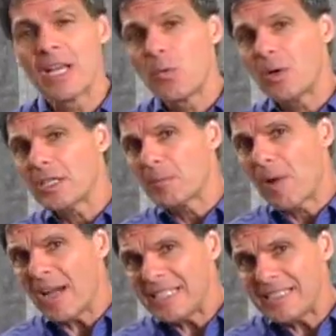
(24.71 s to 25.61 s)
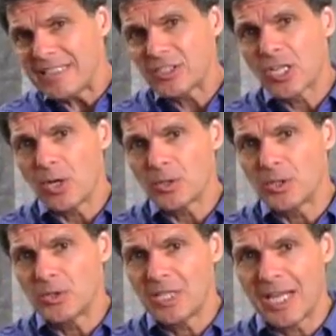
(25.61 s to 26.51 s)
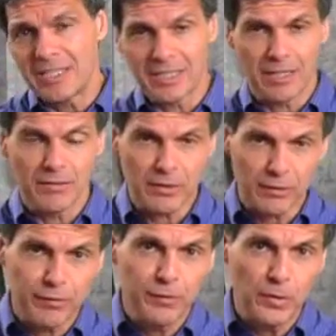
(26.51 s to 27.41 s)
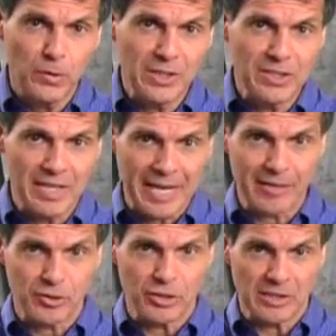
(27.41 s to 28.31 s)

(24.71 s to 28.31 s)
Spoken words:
Well, your body needs CoQ10 to convert food into energy.